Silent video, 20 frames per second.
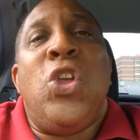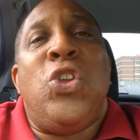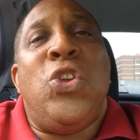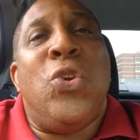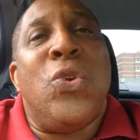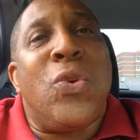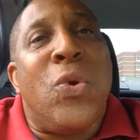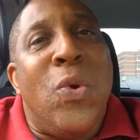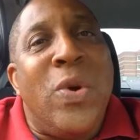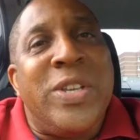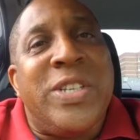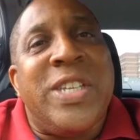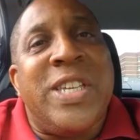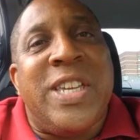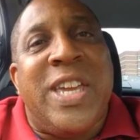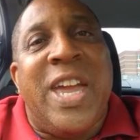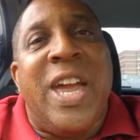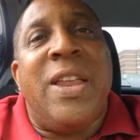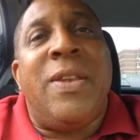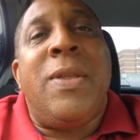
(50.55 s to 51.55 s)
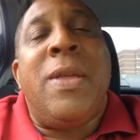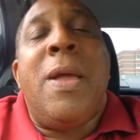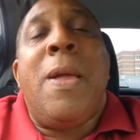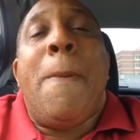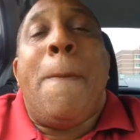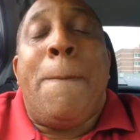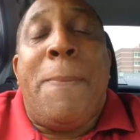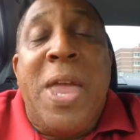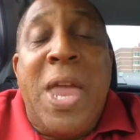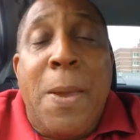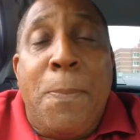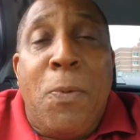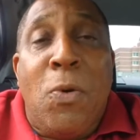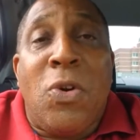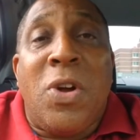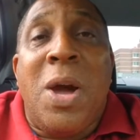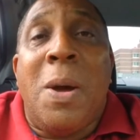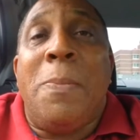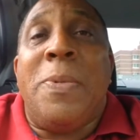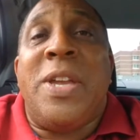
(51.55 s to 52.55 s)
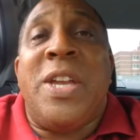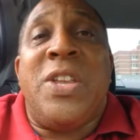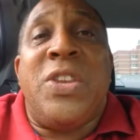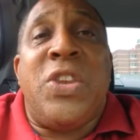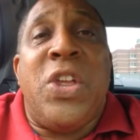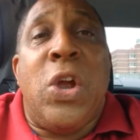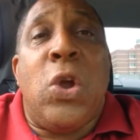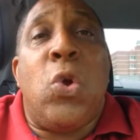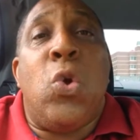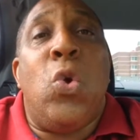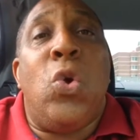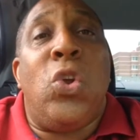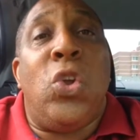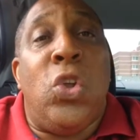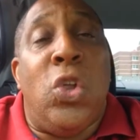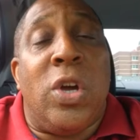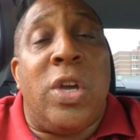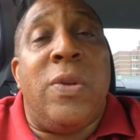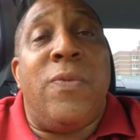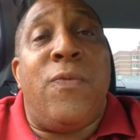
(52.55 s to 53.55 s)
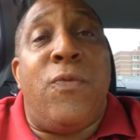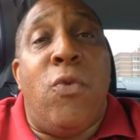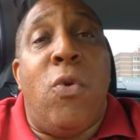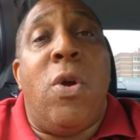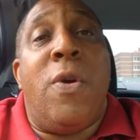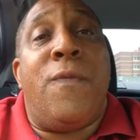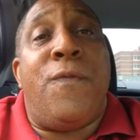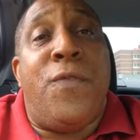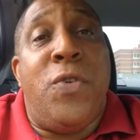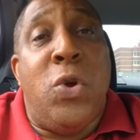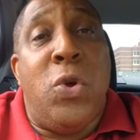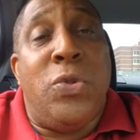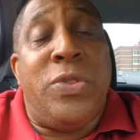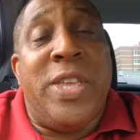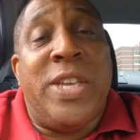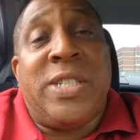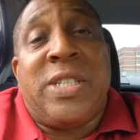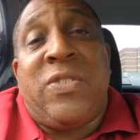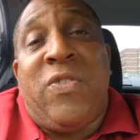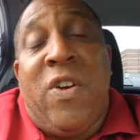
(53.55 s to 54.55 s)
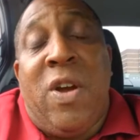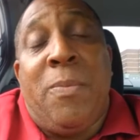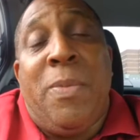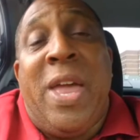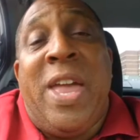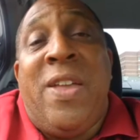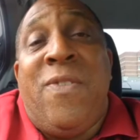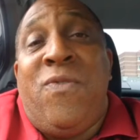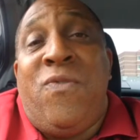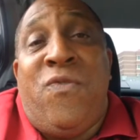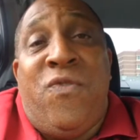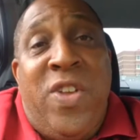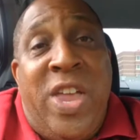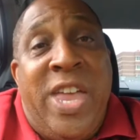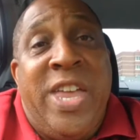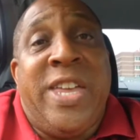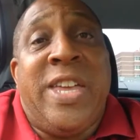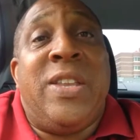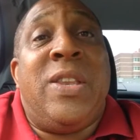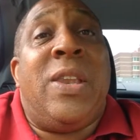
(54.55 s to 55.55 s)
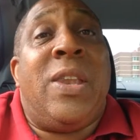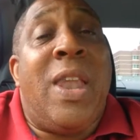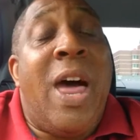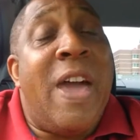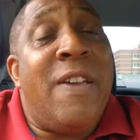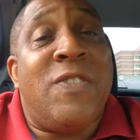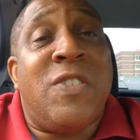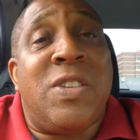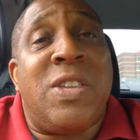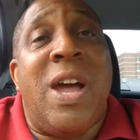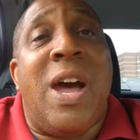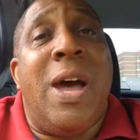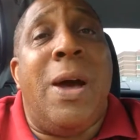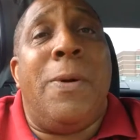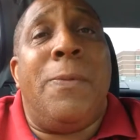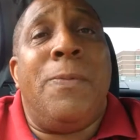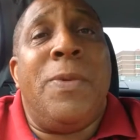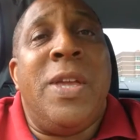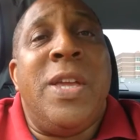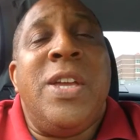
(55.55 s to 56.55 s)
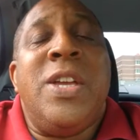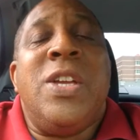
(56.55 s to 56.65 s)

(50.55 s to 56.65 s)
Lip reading: You're going to get people coming in there who are looking for food that's from a vegan lifestyle.